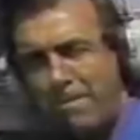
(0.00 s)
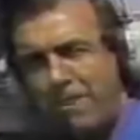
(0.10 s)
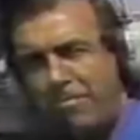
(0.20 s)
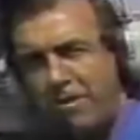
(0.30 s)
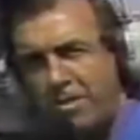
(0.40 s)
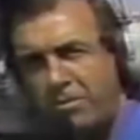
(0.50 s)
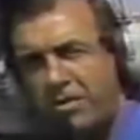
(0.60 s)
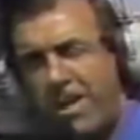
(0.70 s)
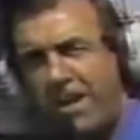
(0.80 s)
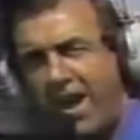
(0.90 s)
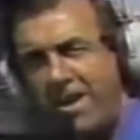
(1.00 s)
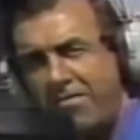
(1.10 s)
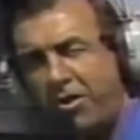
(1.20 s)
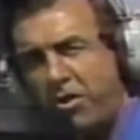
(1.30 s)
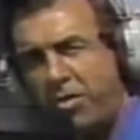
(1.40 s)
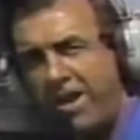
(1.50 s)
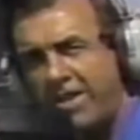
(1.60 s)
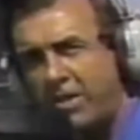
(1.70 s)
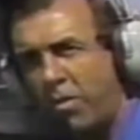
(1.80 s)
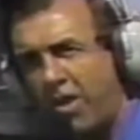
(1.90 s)
Rick Hendrick.
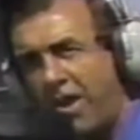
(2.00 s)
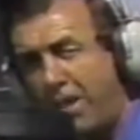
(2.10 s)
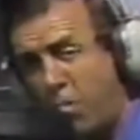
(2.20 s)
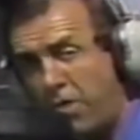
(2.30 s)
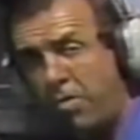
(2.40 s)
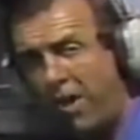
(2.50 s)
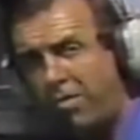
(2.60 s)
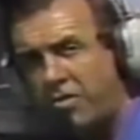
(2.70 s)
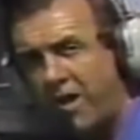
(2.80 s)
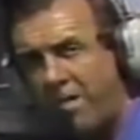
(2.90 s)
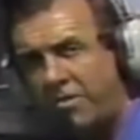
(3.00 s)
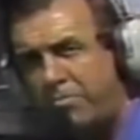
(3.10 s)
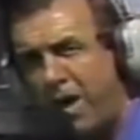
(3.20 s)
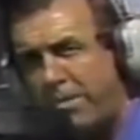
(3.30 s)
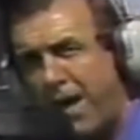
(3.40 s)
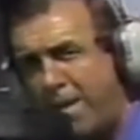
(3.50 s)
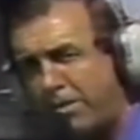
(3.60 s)
These cars would be driven by Greg Sacks,